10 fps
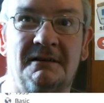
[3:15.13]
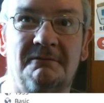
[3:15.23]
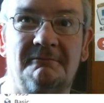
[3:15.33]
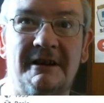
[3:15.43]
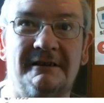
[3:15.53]

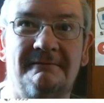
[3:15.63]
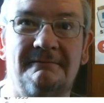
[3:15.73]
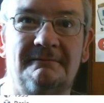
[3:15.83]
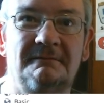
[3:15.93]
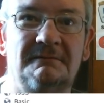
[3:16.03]
Right,
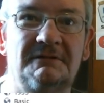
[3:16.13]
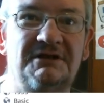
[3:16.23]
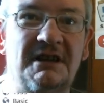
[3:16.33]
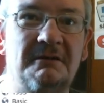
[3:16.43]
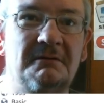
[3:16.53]

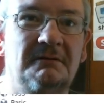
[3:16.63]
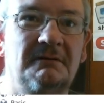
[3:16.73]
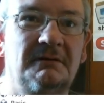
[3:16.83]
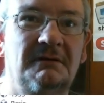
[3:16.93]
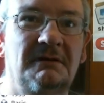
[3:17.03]
so
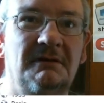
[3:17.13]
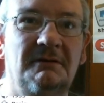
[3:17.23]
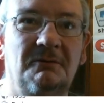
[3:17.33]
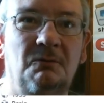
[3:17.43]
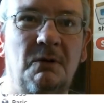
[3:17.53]

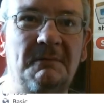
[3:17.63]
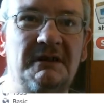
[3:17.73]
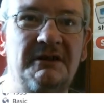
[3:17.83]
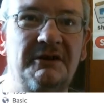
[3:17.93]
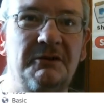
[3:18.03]
what I'm going
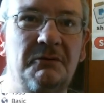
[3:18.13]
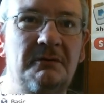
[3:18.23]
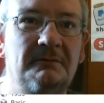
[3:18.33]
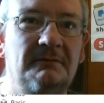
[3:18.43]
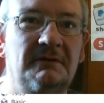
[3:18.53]
to
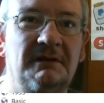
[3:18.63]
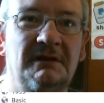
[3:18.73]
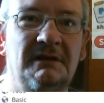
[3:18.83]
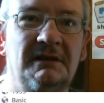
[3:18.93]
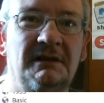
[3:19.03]
do
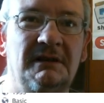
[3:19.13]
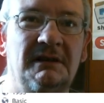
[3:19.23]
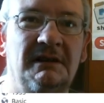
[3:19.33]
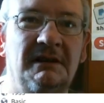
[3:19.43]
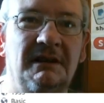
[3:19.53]

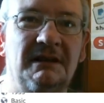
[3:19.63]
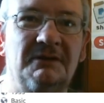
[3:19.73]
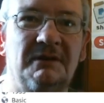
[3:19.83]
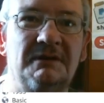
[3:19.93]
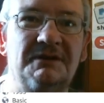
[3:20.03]
is
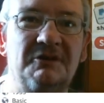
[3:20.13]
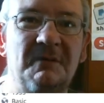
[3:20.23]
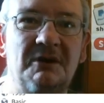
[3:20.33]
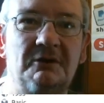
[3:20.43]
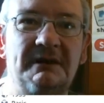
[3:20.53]
we're going to zoom
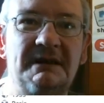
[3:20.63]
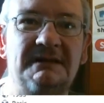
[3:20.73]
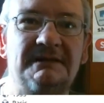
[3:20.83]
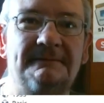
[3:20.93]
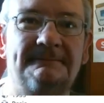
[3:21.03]
in on this,